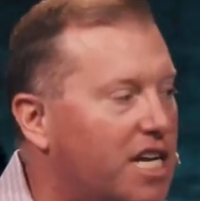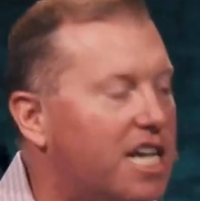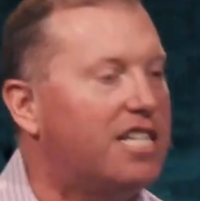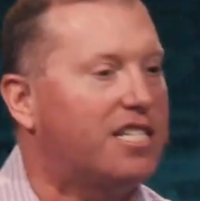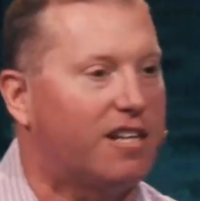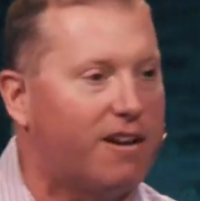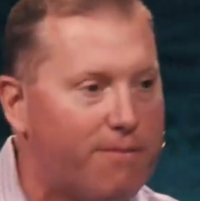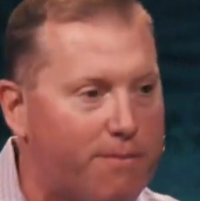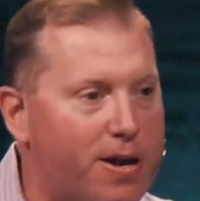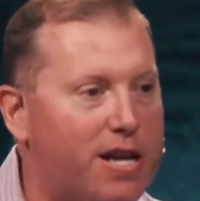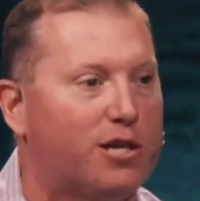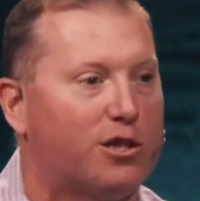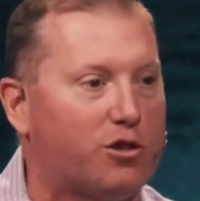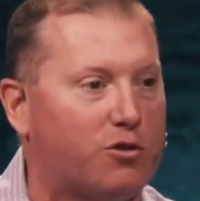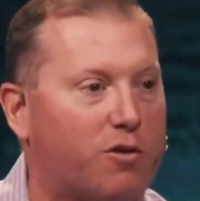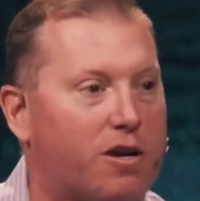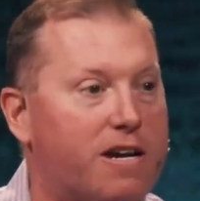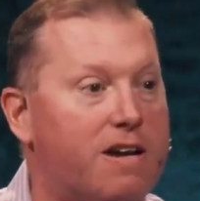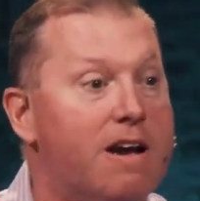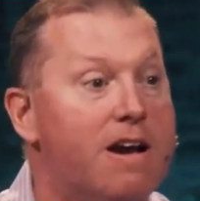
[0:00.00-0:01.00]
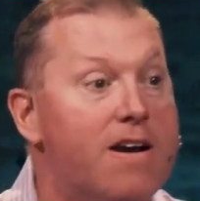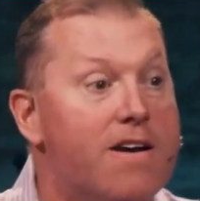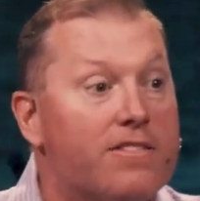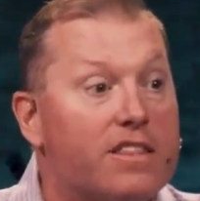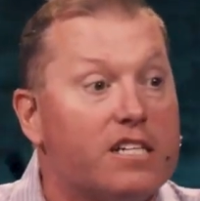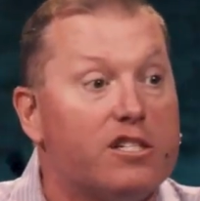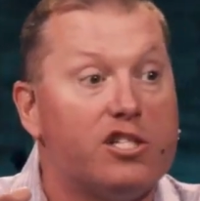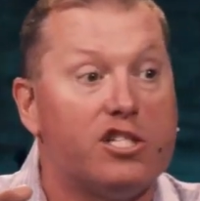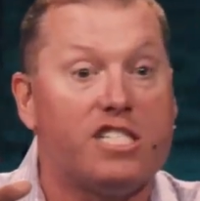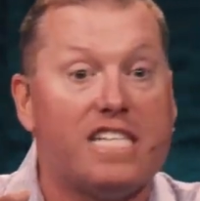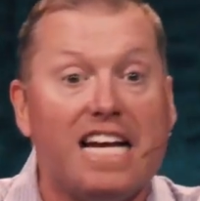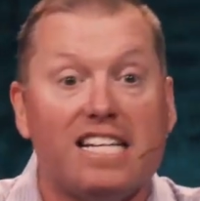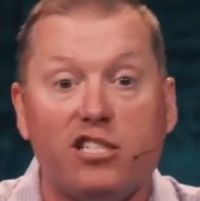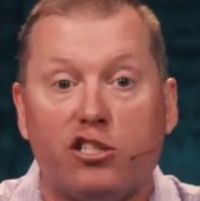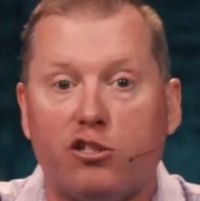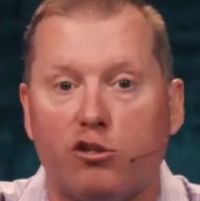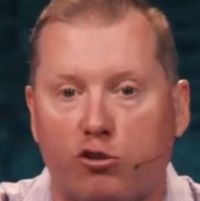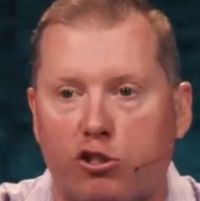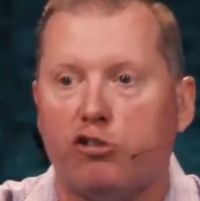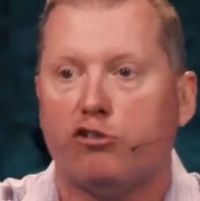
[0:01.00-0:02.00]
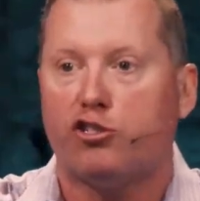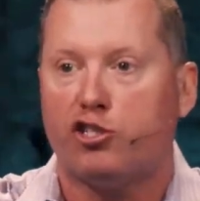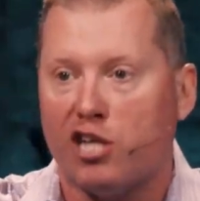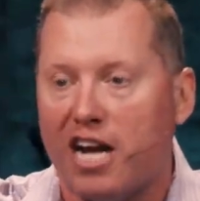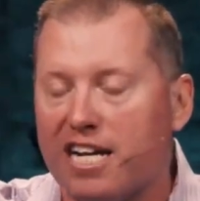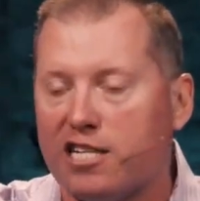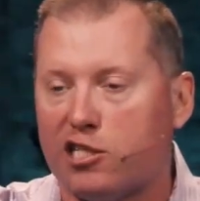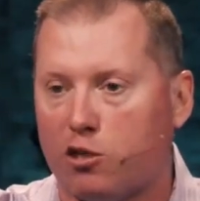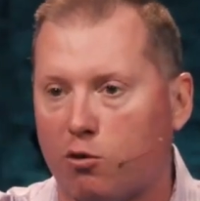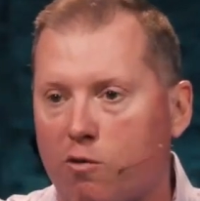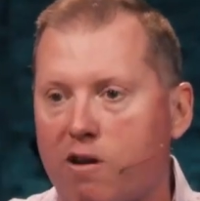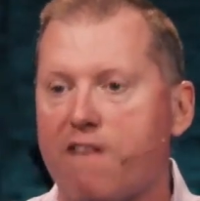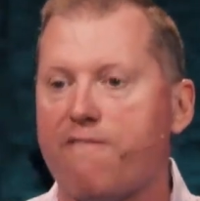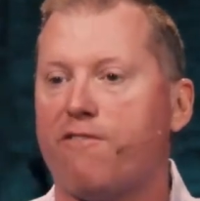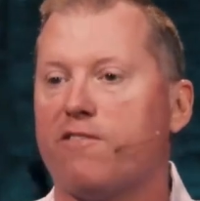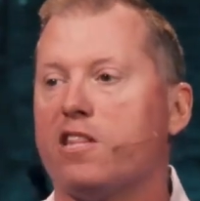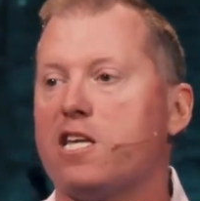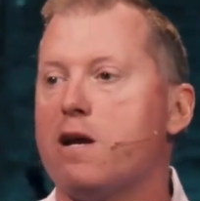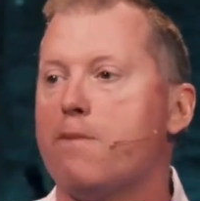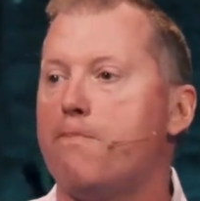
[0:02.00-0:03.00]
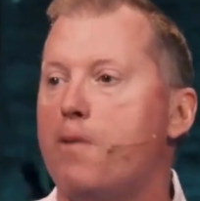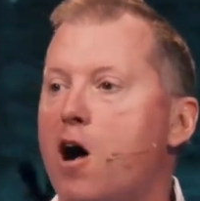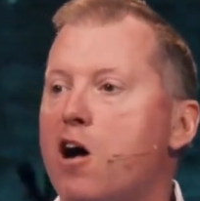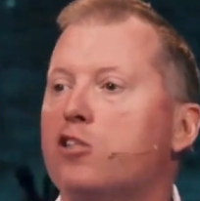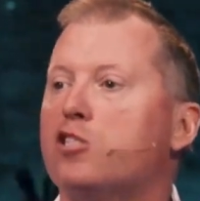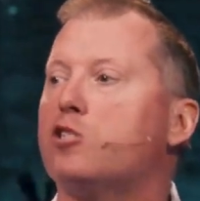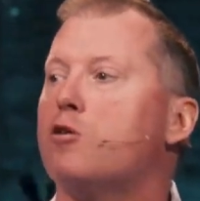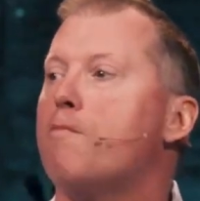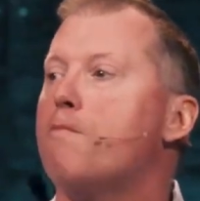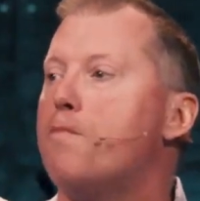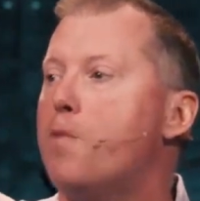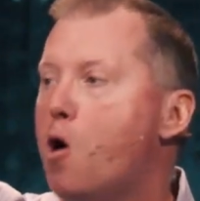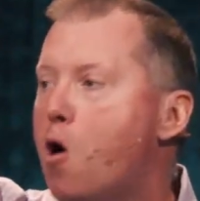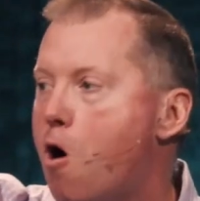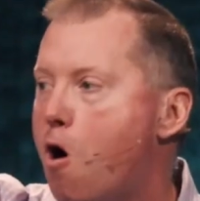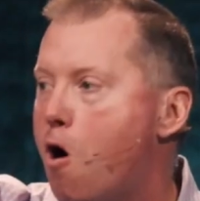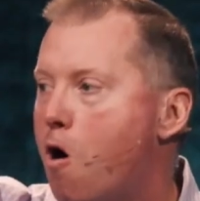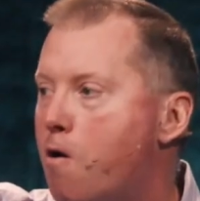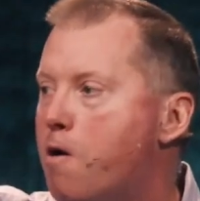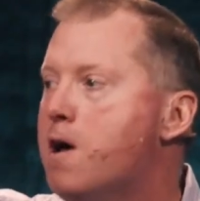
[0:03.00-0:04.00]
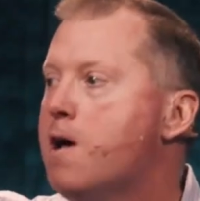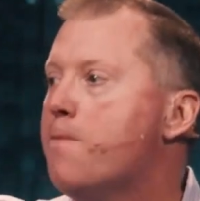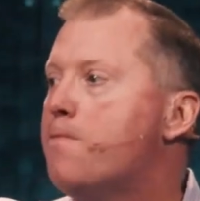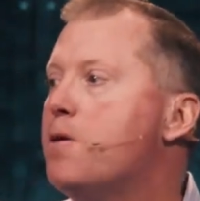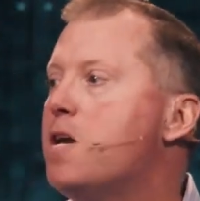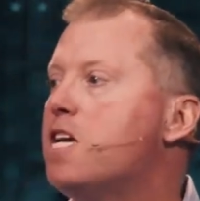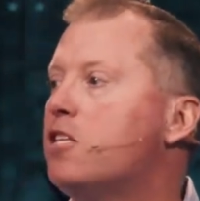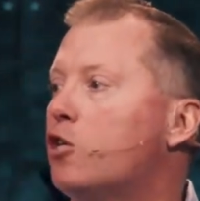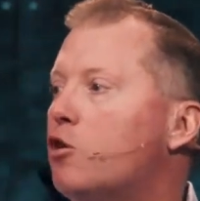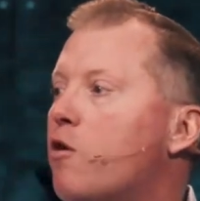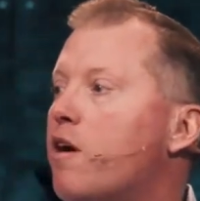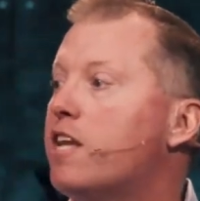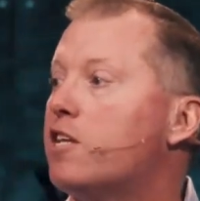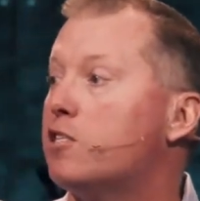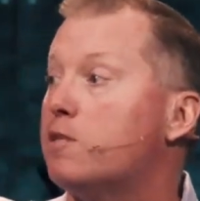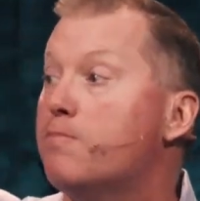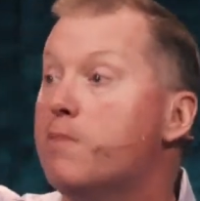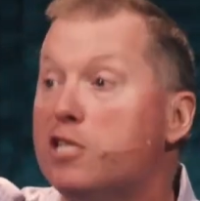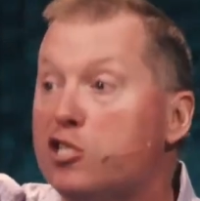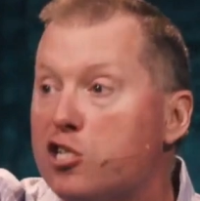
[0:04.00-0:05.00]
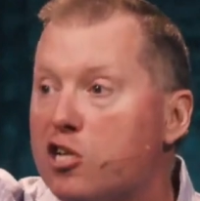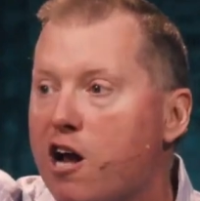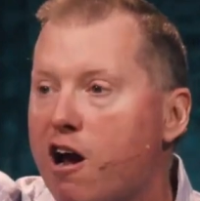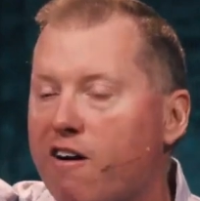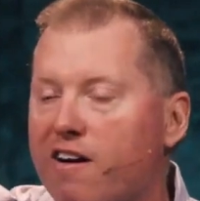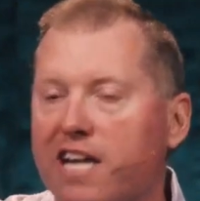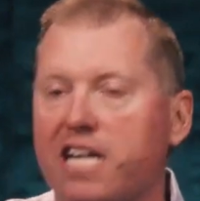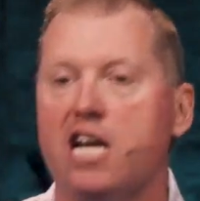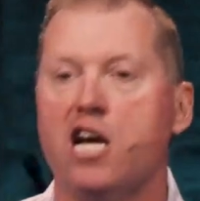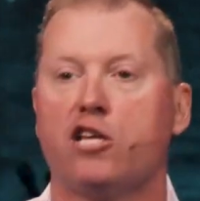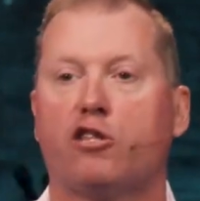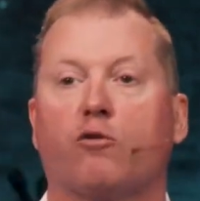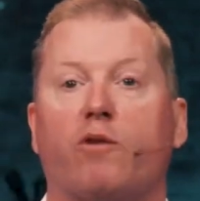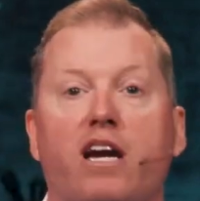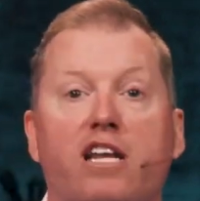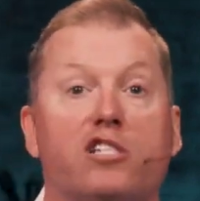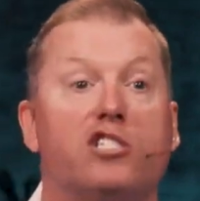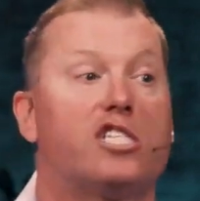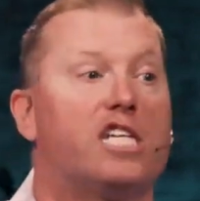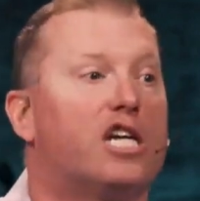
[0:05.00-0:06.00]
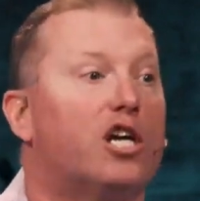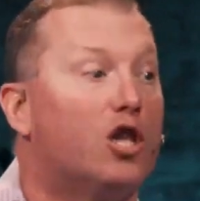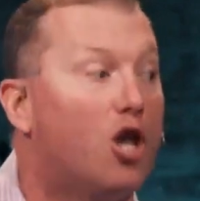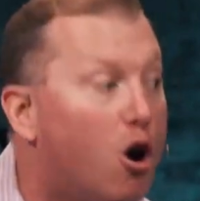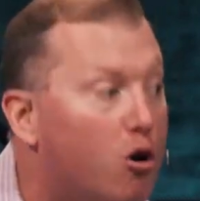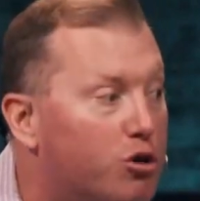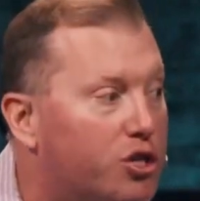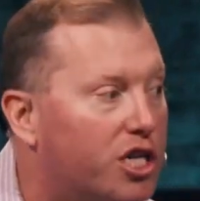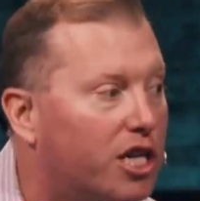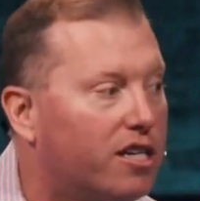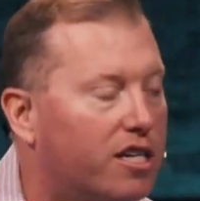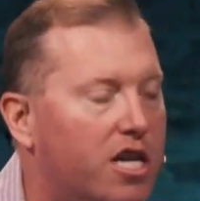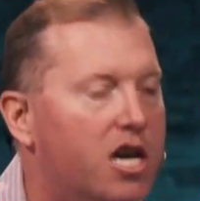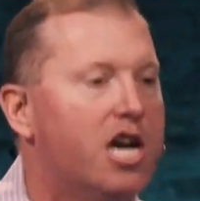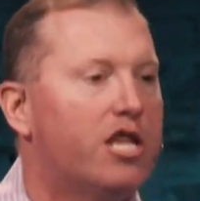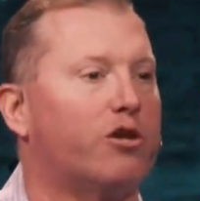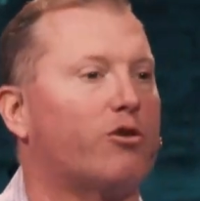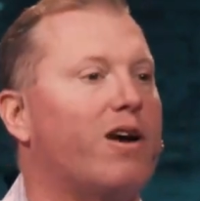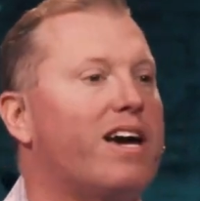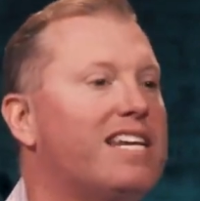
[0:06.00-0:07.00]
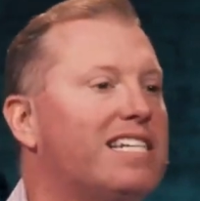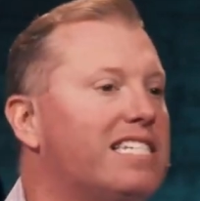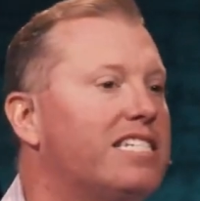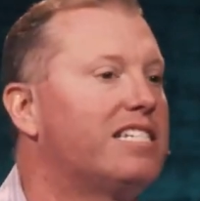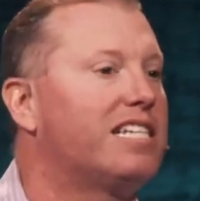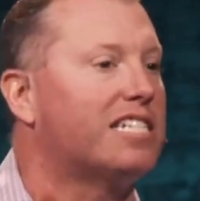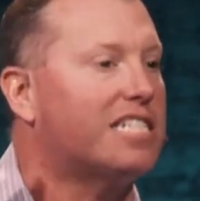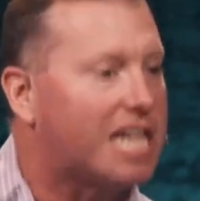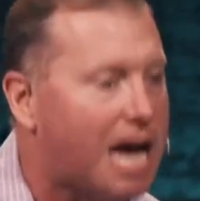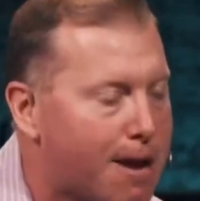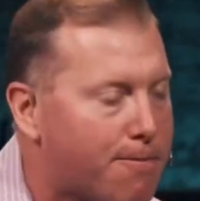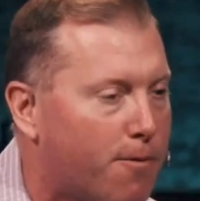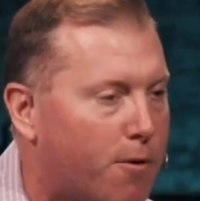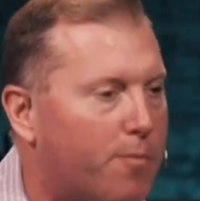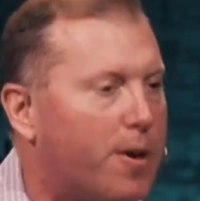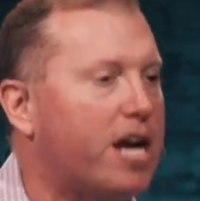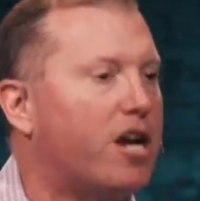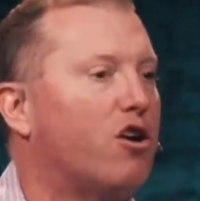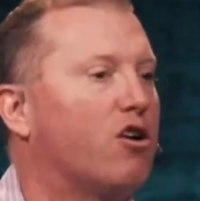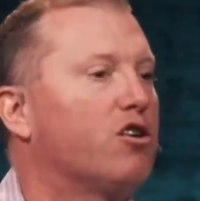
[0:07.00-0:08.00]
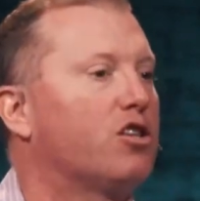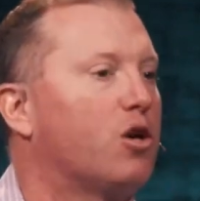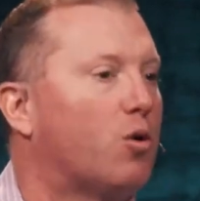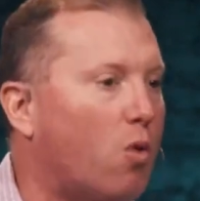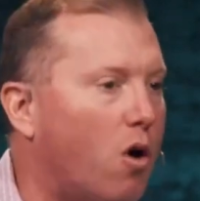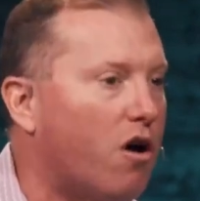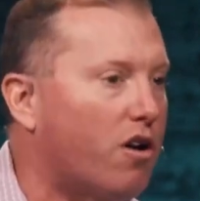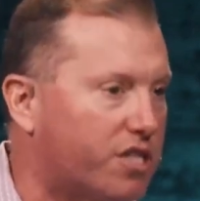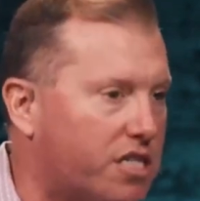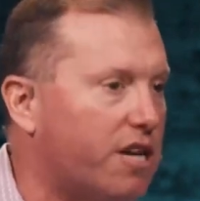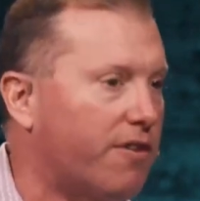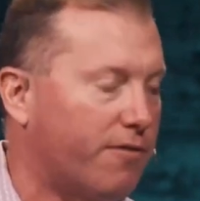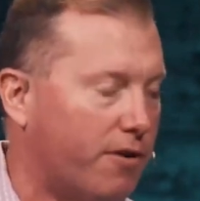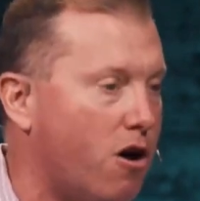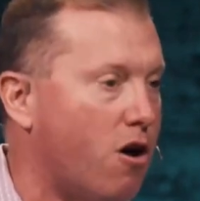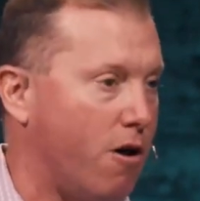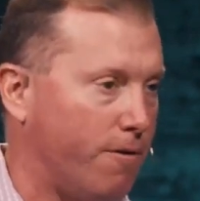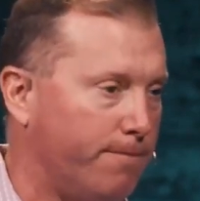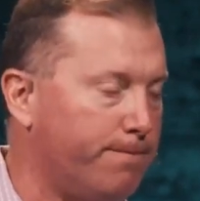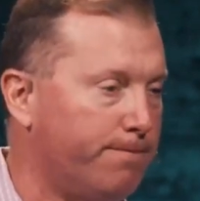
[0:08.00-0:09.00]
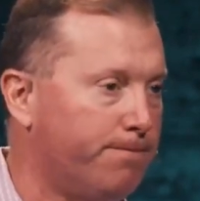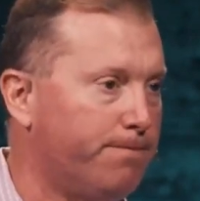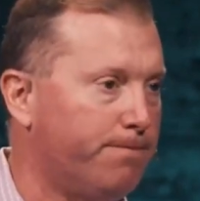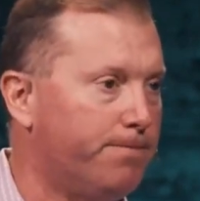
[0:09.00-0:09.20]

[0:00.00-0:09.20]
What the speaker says: season of ministry that sets the trajectory for the Apostle Paul being the greatest missionary, the greatest theologian, the greatest disciple maker the world has ever known.